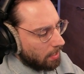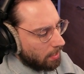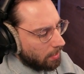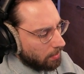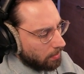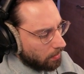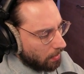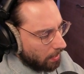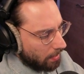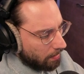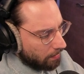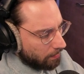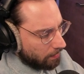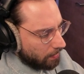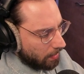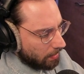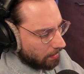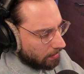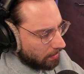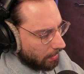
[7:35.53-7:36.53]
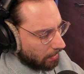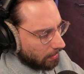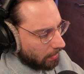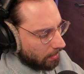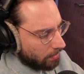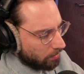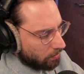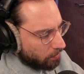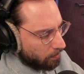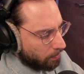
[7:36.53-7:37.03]
you have a
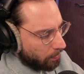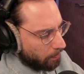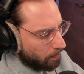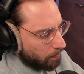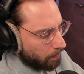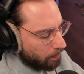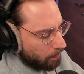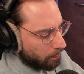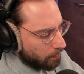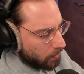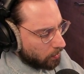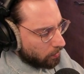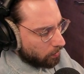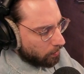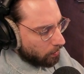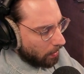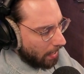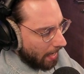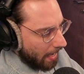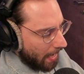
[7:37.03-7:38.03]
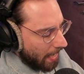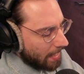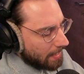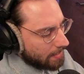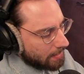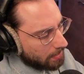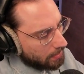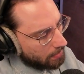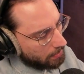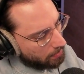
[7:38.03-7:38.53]
deadline to
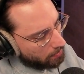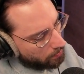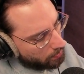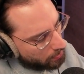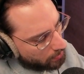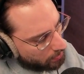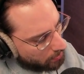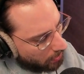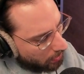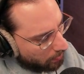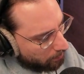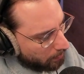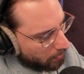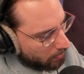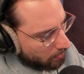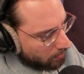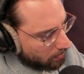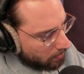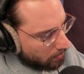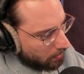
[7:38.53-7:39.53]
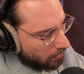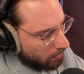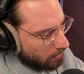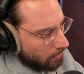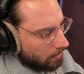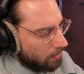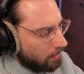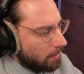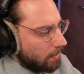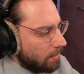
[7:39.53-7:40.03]
hand in your assignment
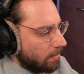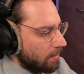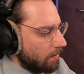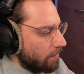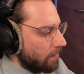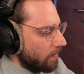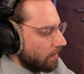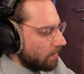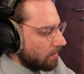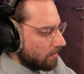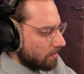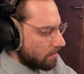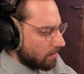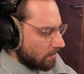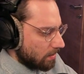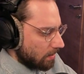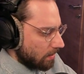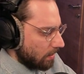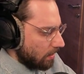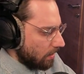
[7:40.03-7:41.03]
in a different